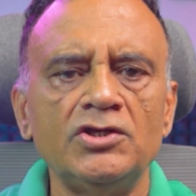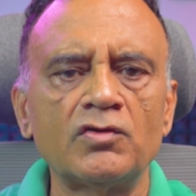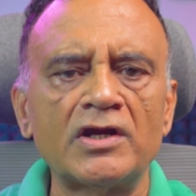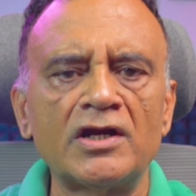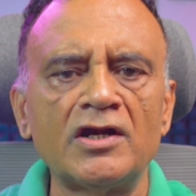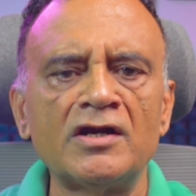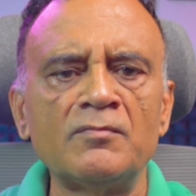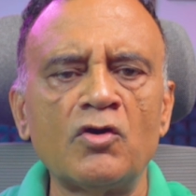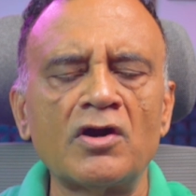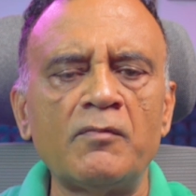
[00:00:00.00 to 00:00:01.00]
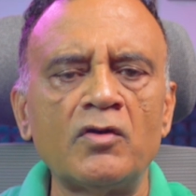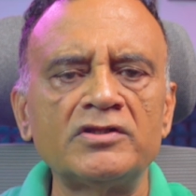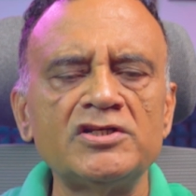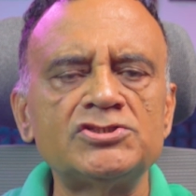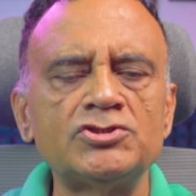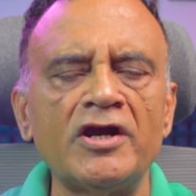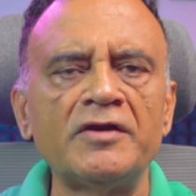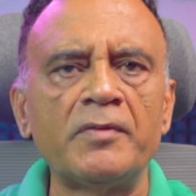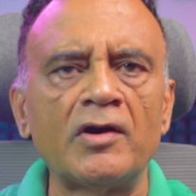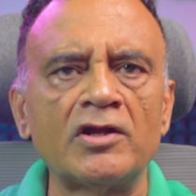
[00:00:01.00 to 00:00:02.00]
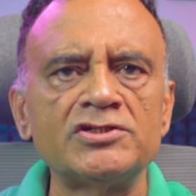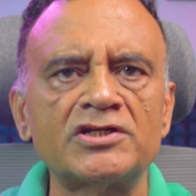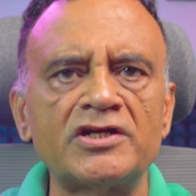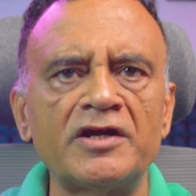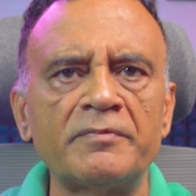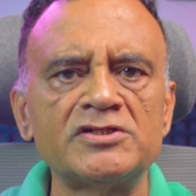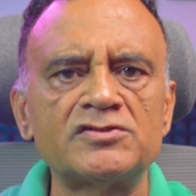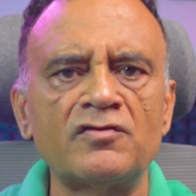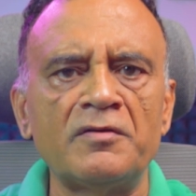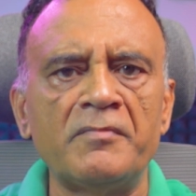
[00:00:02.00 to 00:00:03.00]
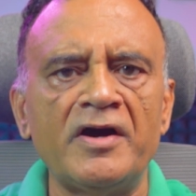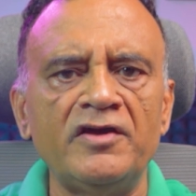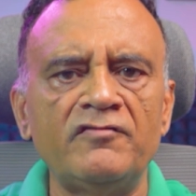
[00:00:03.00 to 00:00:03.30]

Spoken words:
You can learn more about these joint biologic treatments from my